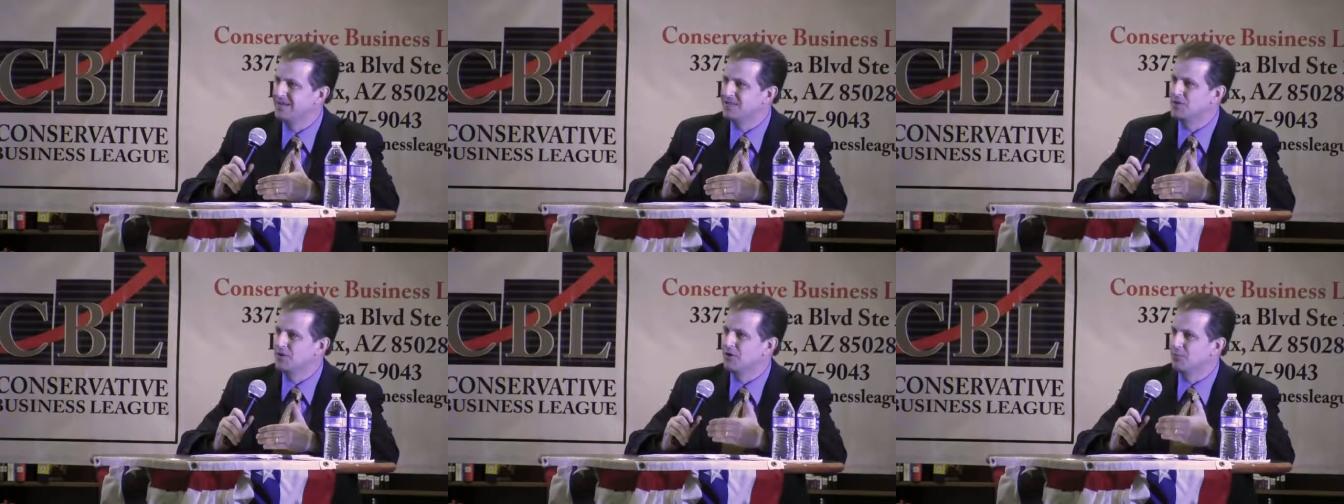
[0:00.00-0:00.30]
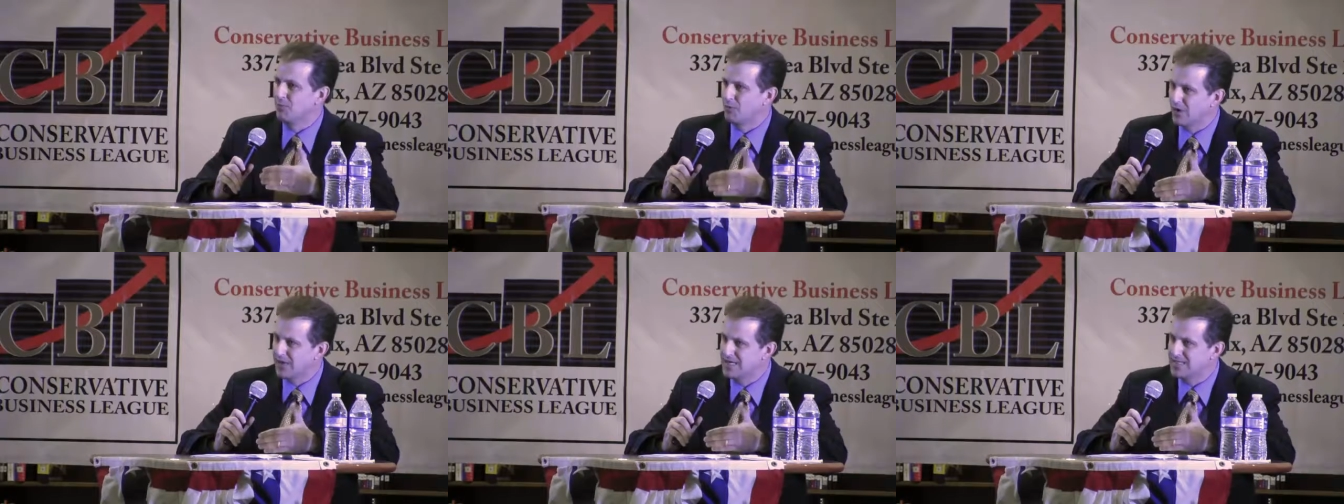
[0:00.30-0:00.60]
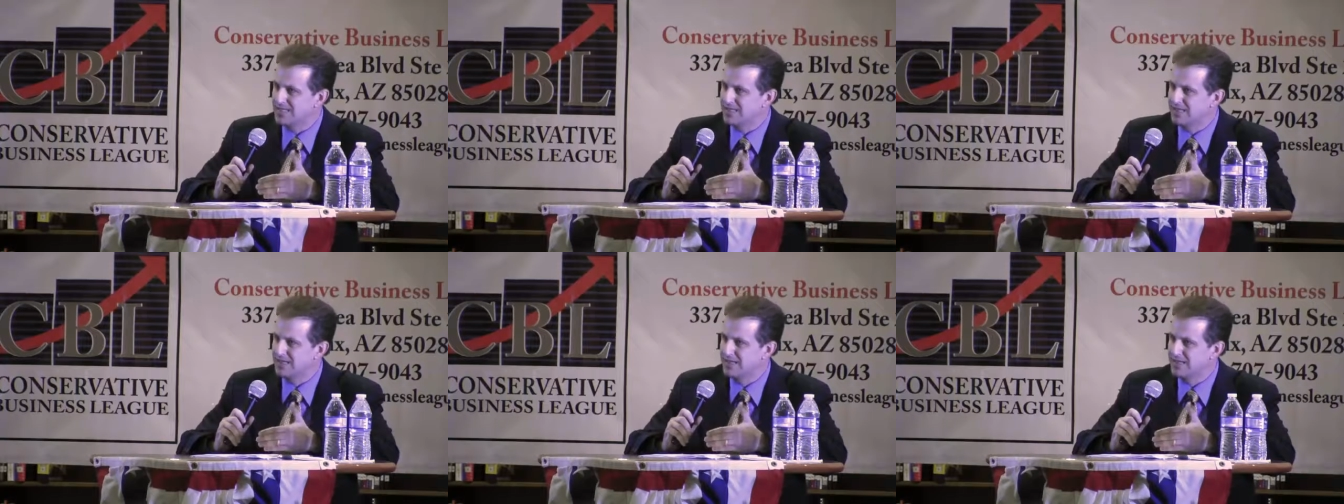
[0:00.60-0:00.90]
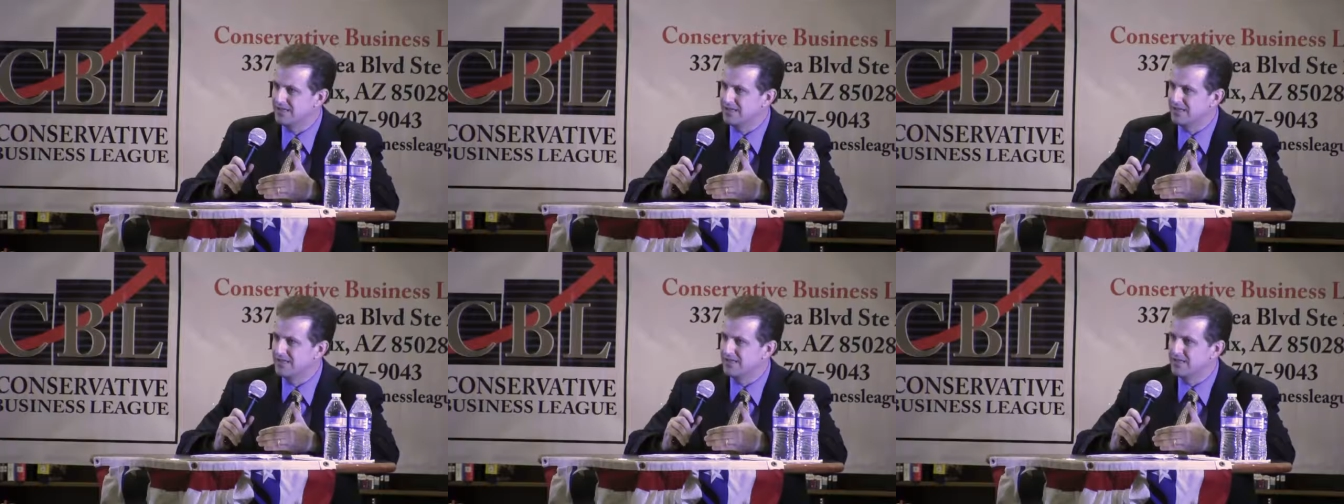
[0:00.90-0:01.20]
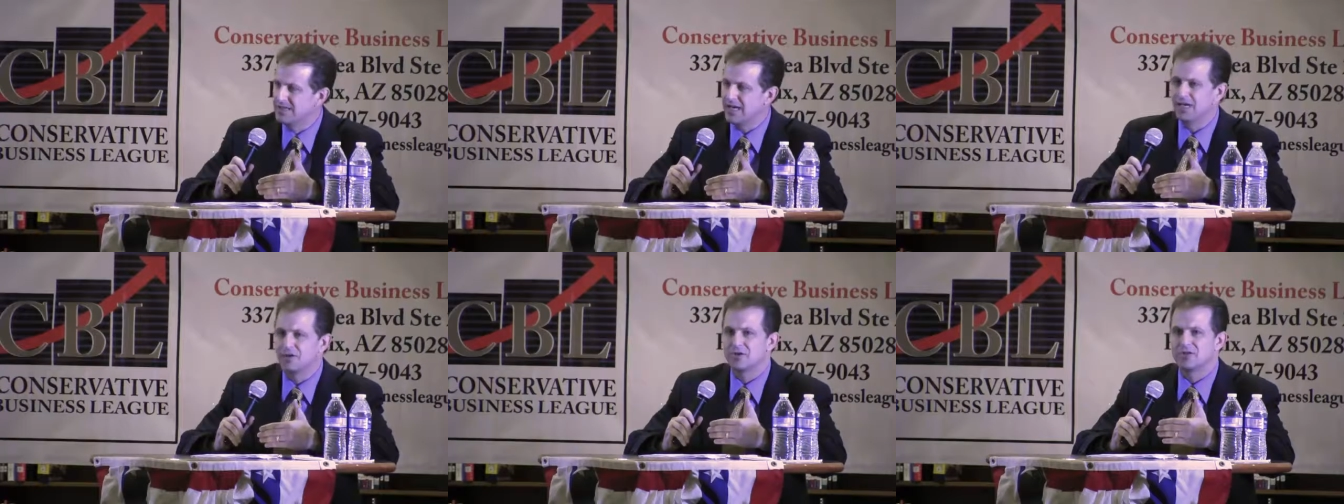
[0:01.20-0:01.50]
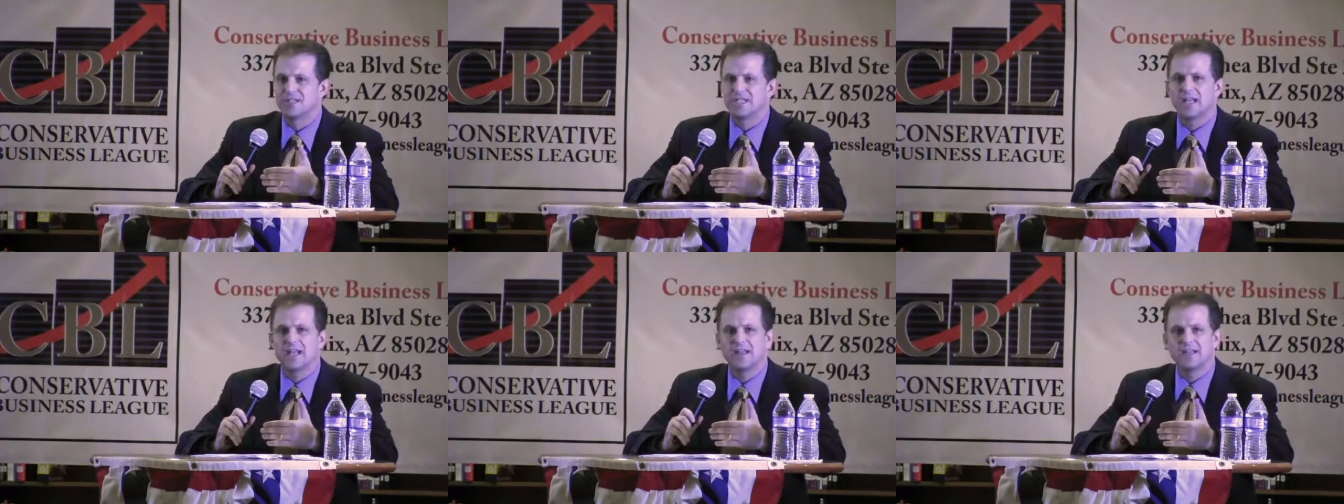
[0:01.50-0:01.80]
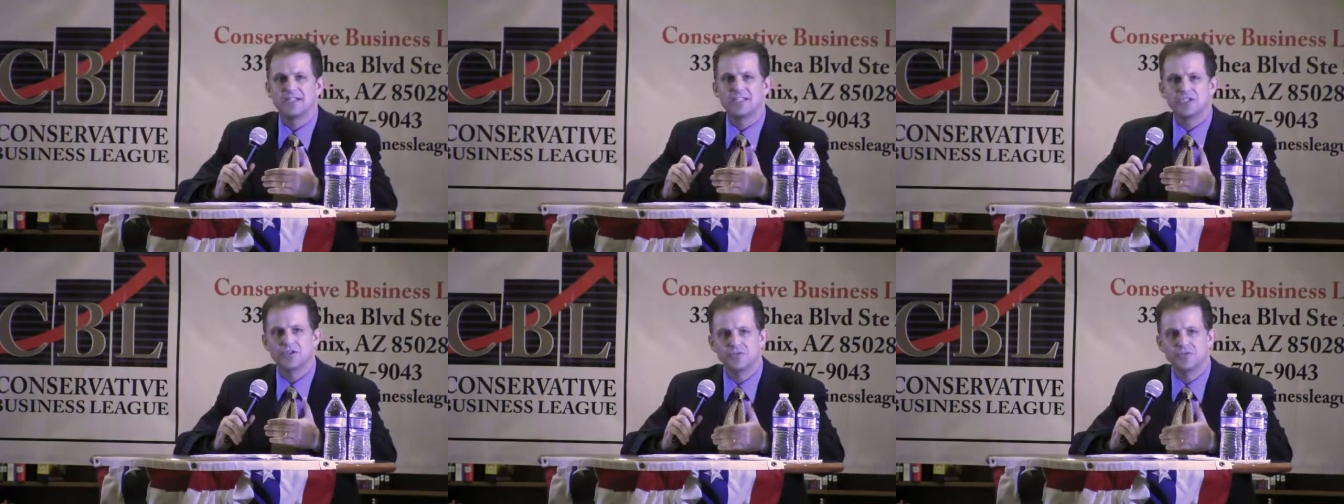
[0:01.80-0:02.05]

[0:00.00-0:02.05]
to embrace it, to understand this